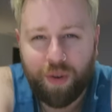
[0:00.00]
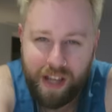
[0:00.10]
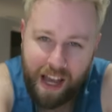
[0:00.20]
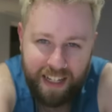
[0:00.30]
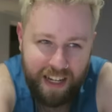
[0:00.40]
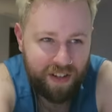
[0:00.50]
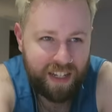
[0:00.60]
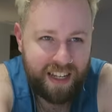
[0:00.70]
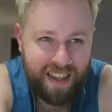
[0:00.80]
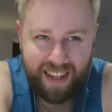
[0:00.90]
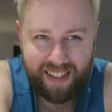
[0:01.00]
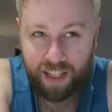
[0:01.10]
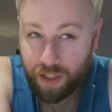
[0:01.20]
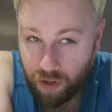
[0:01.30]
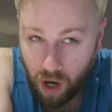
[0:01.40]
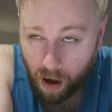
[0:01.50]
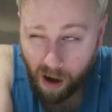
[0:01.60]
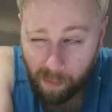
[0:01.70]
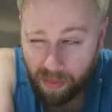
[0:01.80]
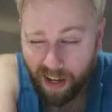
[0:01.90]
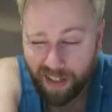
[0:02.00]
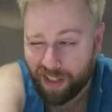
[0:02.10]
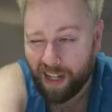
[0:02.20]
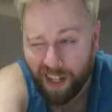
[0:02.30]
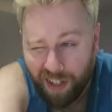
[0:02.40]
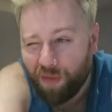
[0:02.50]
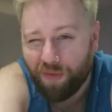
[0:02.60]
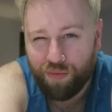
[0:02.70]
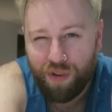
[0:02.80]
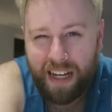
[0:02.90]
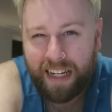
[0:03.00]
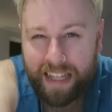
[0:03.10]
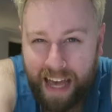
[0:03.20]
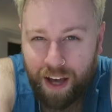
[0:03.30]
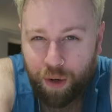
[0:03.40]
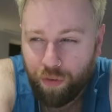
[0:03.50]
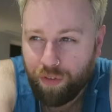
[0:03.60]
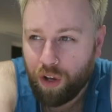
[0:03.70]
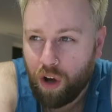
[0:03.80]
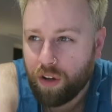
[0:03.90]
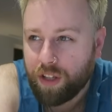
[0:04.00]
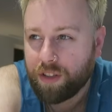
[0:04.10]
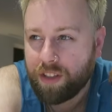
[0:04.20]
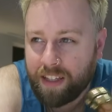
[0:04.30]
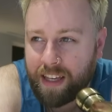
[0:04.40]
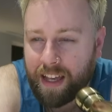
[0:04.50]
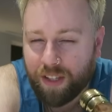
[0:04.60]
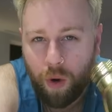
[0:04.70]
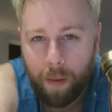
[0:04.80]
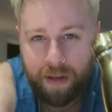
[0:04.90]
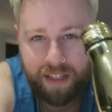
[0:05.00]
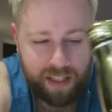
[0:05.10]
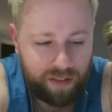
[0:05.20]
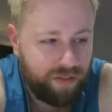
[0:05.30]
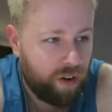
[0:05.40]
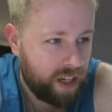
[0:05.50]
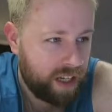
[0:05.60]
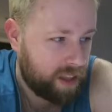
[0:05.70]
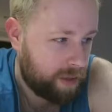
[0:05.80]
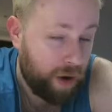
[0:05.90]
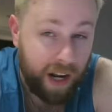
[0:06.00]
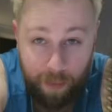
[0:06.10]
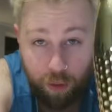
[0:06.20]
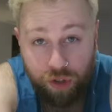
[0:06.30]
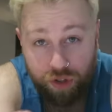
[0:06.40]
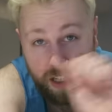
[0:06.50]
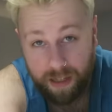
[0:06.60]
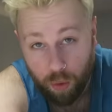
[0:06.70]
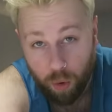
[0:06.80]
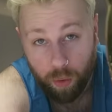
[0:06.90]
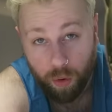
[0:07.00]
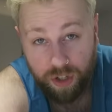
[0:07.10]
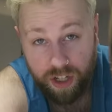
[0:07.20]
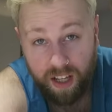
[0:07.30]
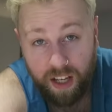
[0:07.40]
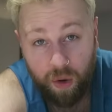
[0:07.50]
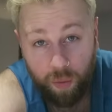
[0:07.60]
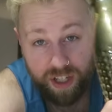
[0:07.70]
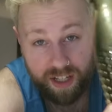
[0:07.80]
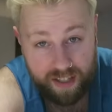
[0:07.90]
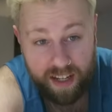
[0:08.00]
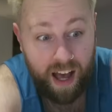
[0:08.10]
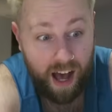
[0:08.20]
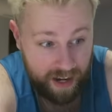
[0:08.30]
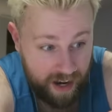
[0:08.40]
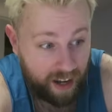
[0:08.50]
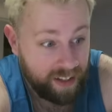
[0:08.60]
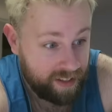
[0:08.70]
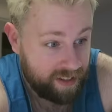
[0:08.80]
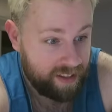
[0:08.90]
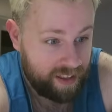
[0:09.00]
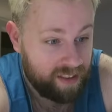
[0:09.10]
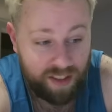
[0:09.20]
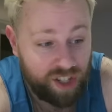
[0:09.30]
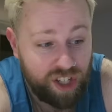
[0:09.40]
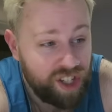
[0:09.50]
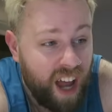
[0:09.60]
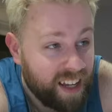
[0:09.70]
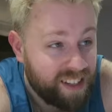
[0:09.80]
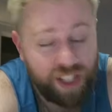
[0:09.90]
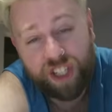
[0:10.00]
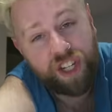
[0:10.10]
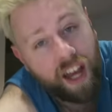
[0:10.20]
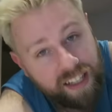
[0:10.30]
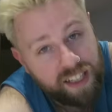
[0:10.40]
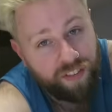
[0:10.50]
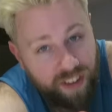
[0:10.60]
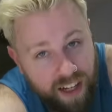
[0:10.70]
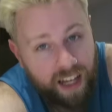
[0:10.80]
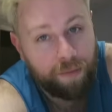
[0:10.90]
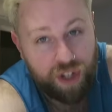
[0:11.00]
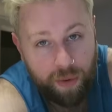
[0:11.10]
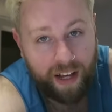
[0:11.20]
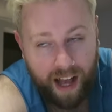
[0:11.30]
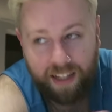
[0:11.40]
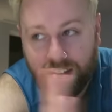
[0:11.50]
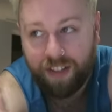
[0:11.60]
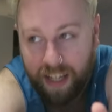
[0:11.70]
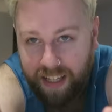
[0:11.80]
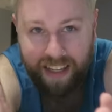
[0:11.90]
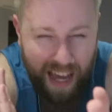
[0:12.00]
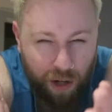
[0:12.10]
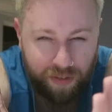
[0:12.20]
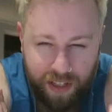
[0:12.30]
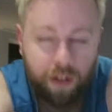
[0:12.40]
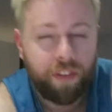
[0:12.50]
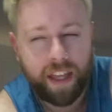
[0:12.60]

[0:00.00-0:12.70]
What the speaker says: creativity, that sense of calm that I don't really get an awful lot. It gets quite busy and foggy in the brain. I'm also drinking more water, which is a nice... It's just nice. It's just nice to feel like I'm doing active, taking care of self